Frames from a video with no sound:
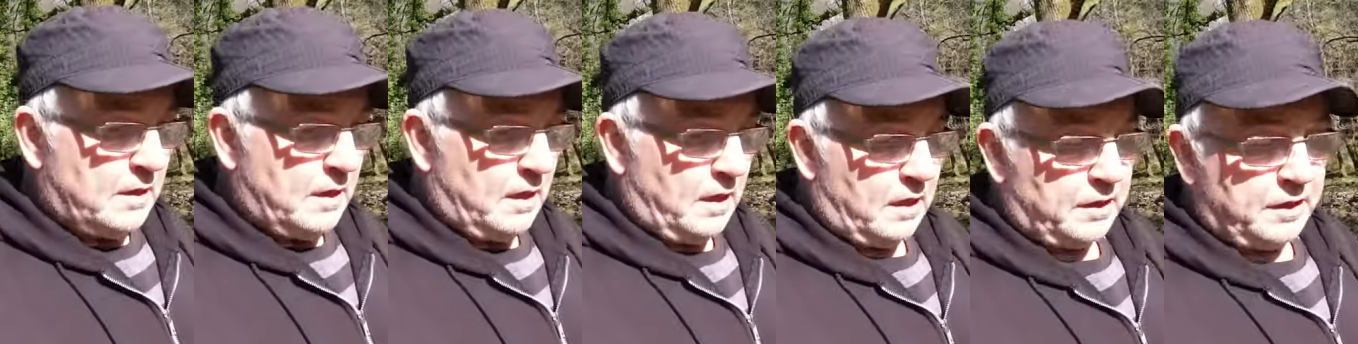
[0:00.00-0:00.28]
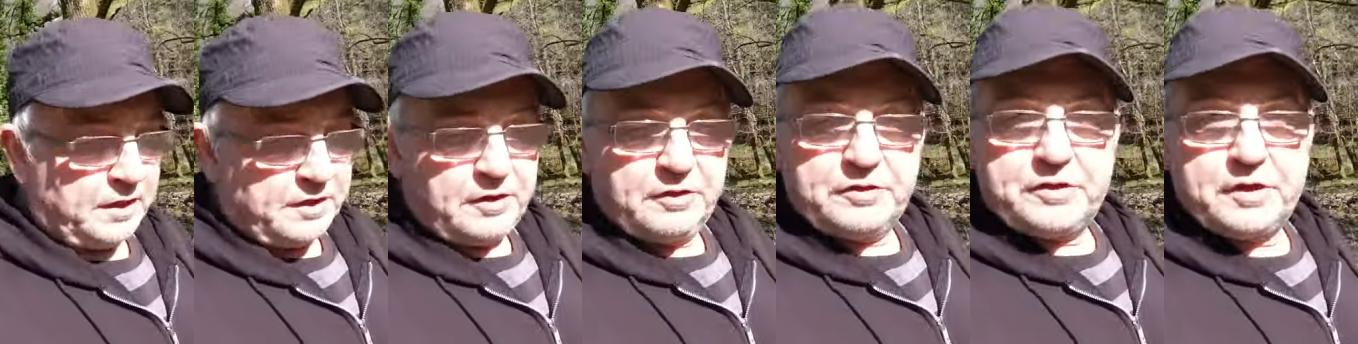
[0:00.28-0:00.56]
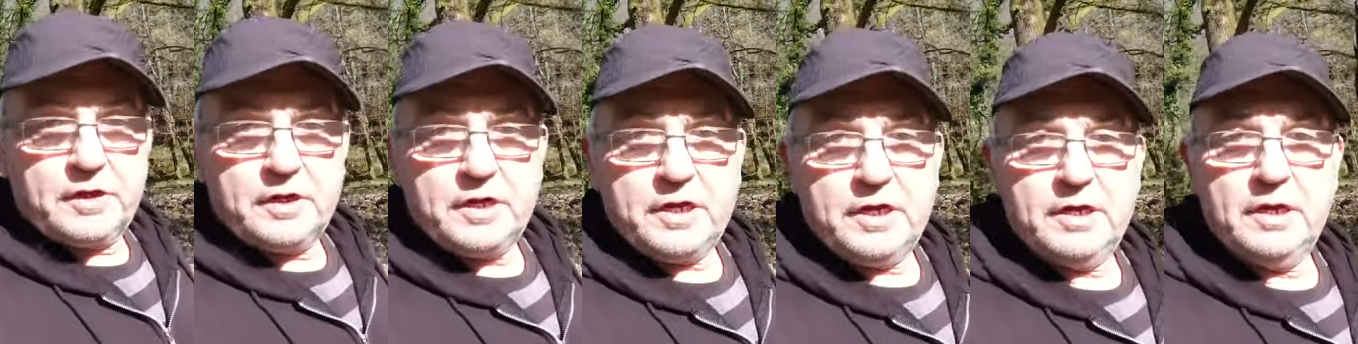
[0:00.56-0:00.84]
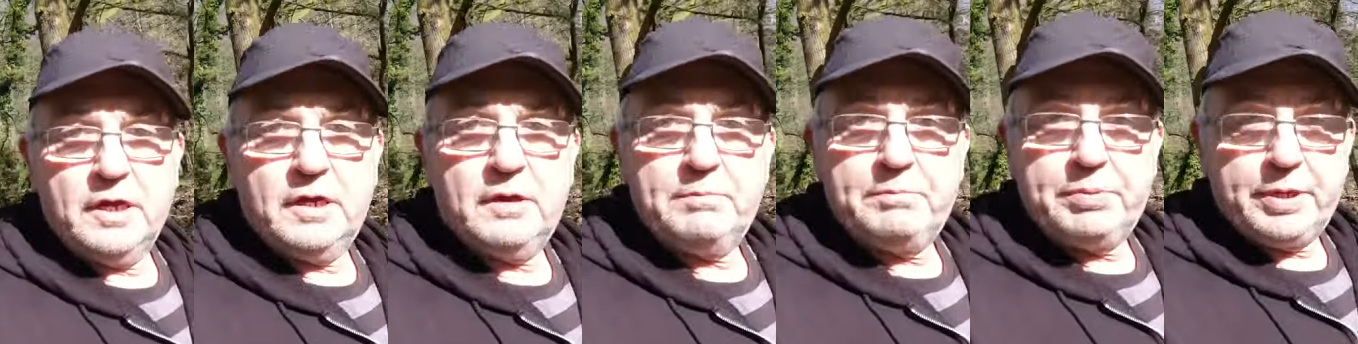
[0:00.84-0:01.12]
on another
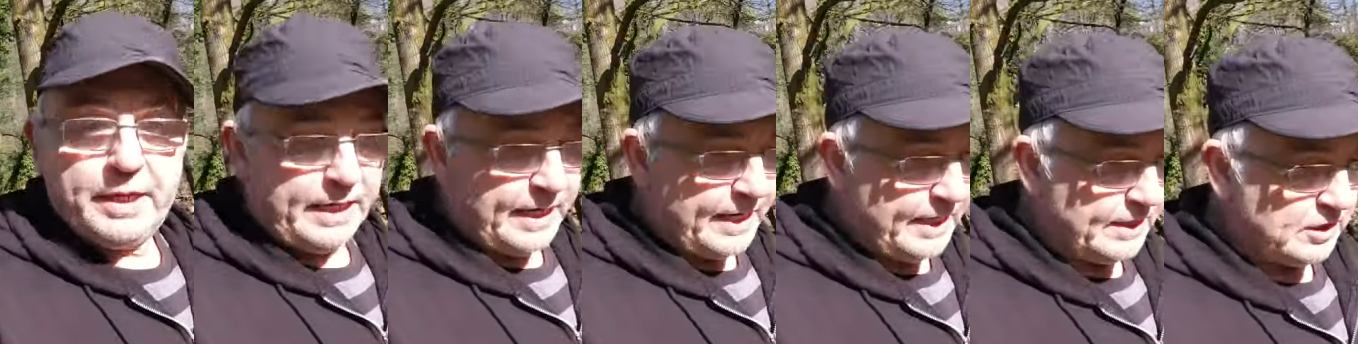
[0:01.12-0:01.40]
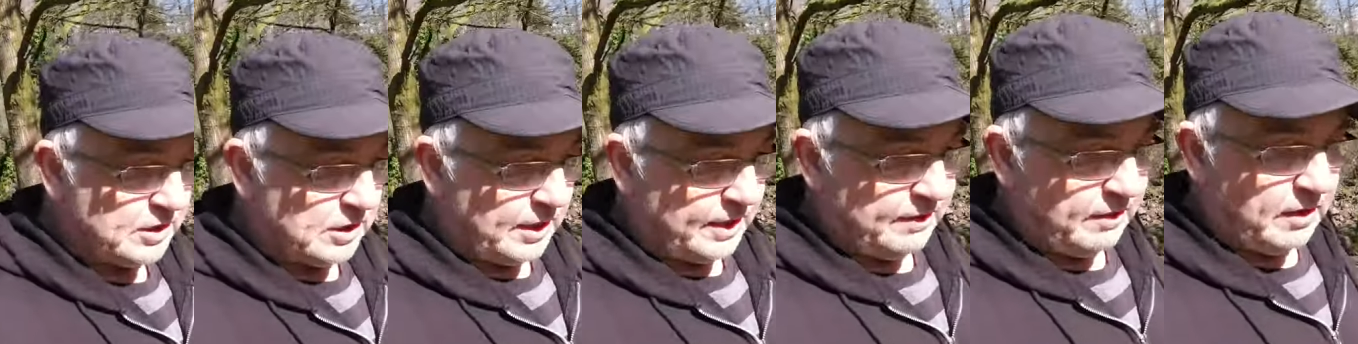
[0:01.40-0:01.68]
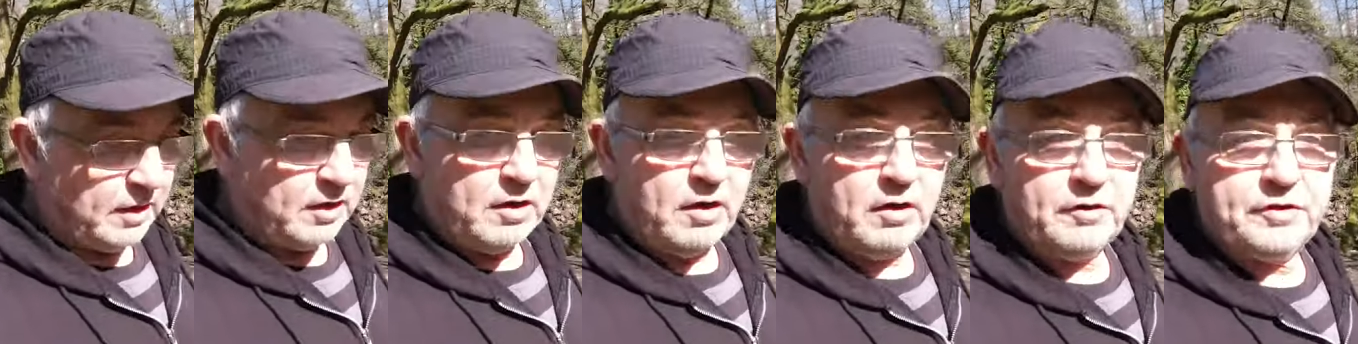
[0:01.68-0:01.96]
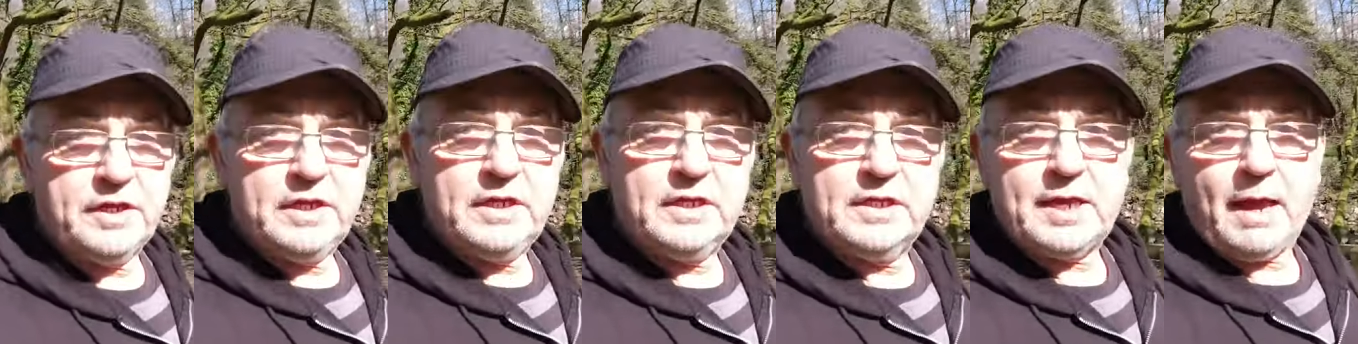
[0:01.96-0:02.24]
page, like, a lot
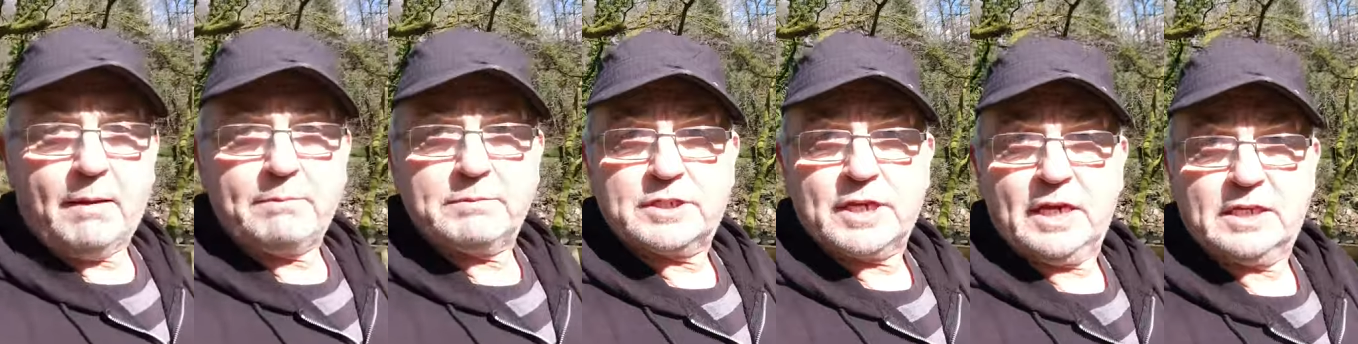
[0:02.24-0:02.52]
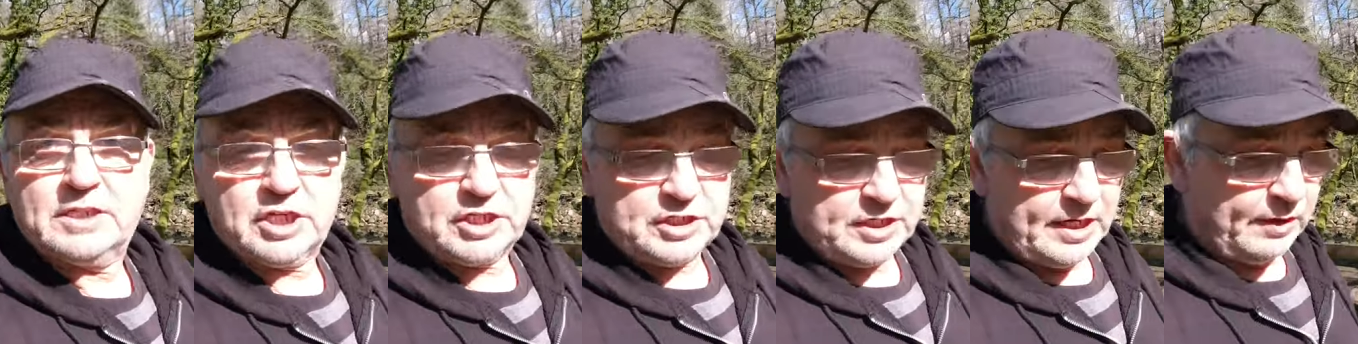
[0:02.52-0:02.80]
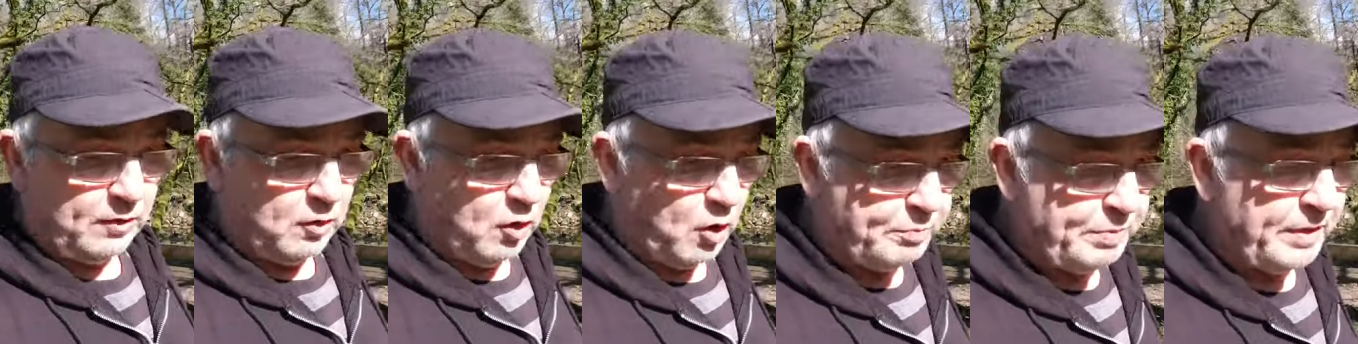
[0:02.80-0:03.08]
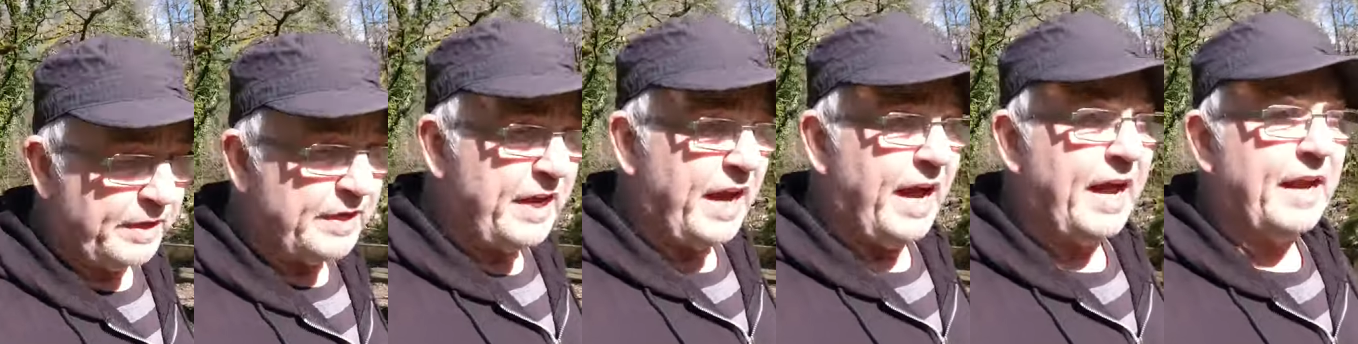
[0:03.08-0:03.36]
of the campsites are still
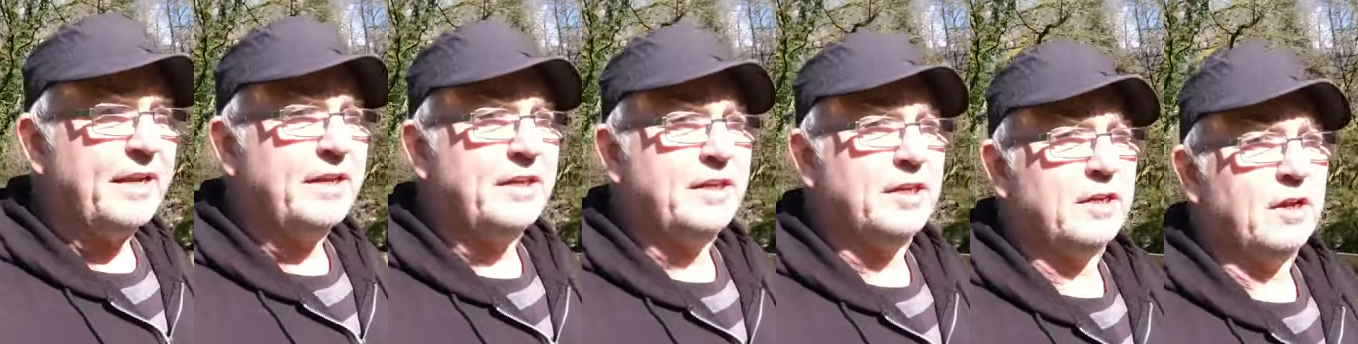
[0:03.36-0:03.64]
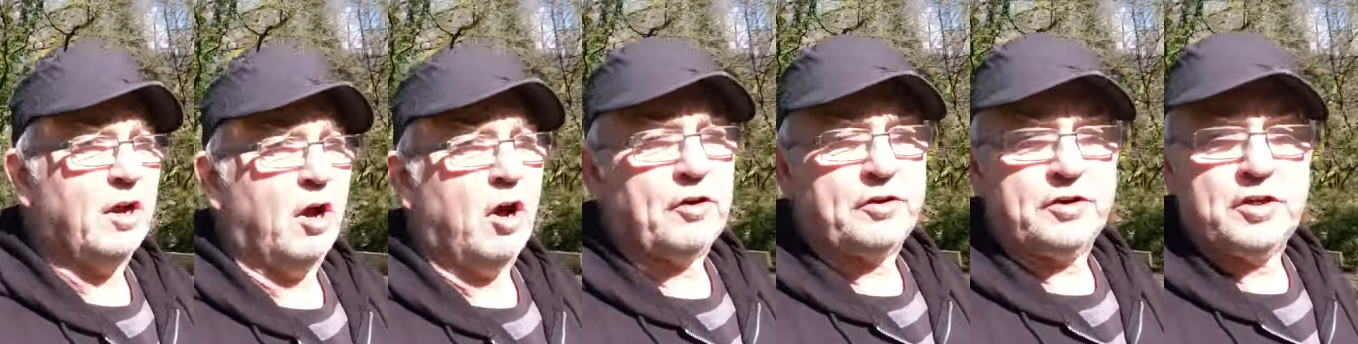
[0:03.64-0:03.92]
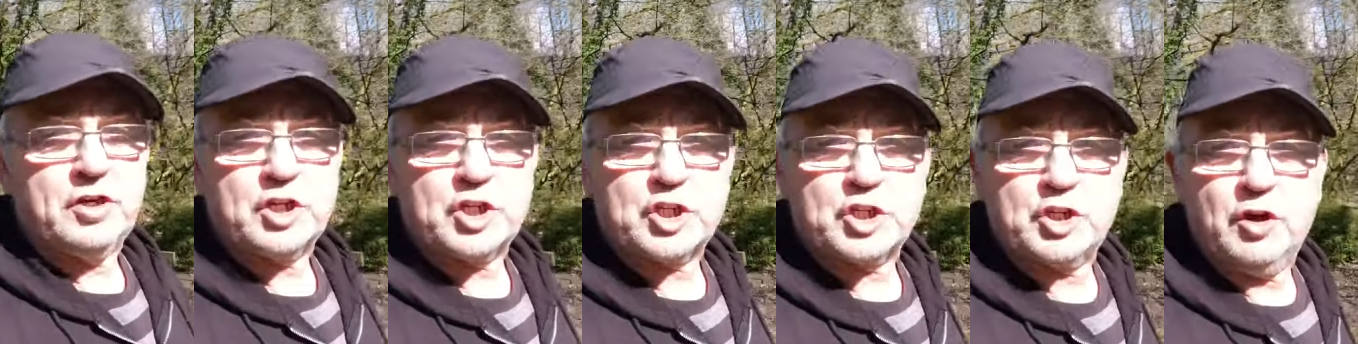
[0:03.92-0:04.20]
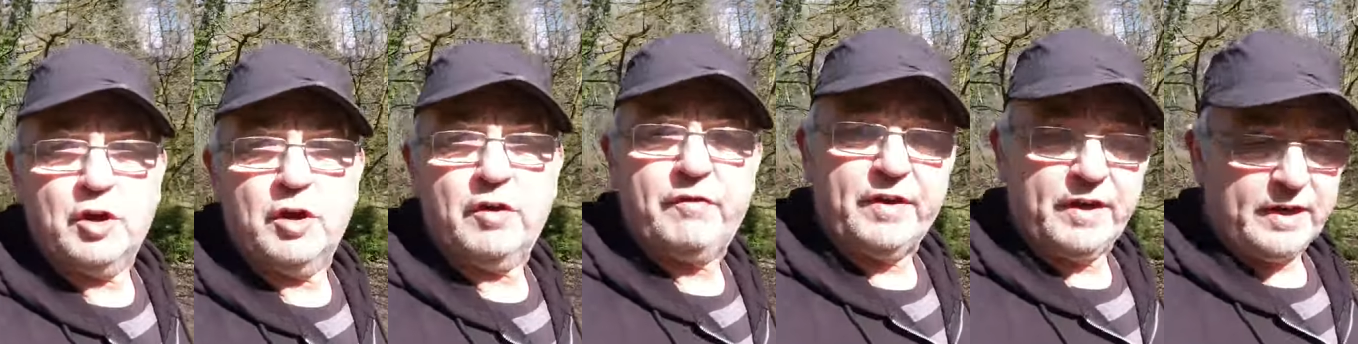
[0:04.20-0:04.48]
open, and Ordnance
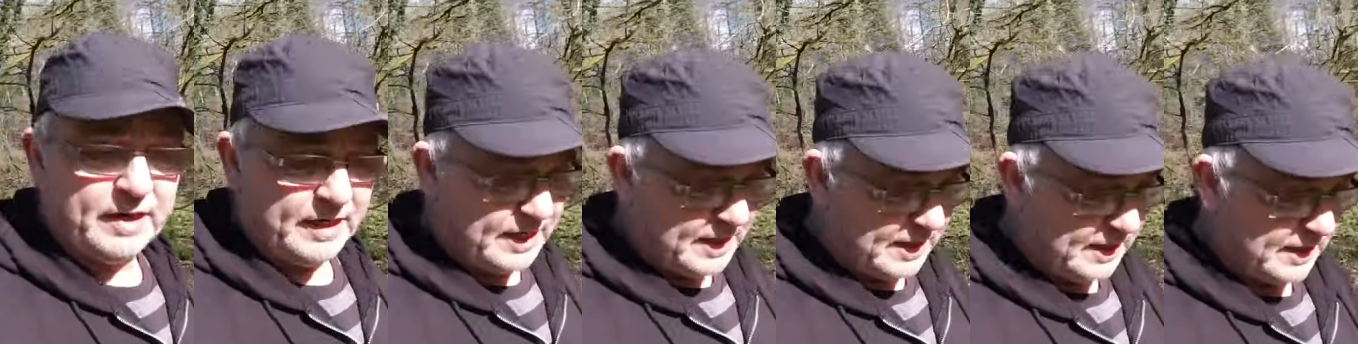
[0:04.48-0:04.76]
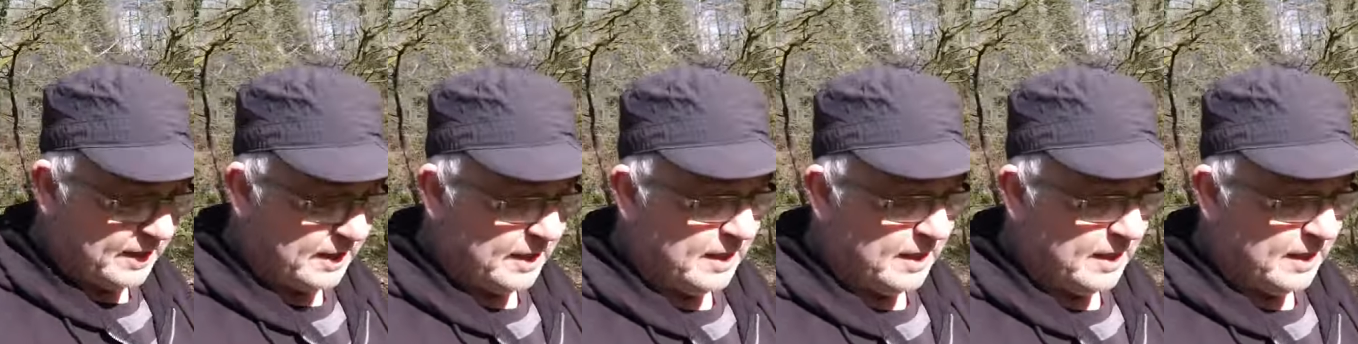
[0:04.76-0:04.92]
Survey